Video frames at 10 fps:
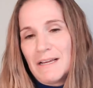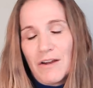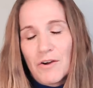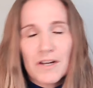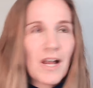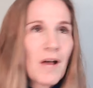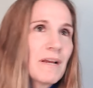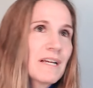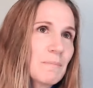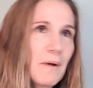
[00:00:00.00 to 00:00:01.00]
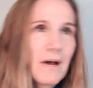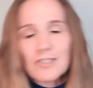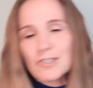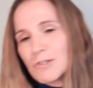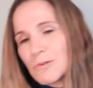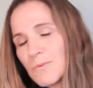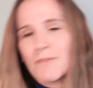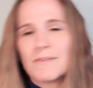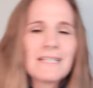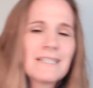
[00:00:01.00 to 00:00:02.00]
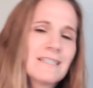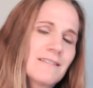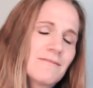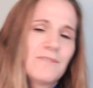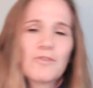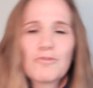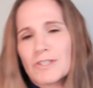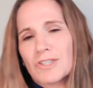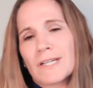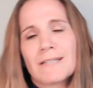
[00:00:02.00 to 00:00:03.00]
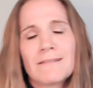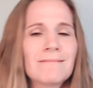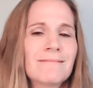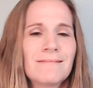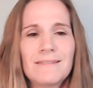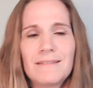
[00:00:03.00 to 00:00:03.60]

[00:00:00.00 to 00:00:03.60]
ergonomics, posture, wellness, nutrition,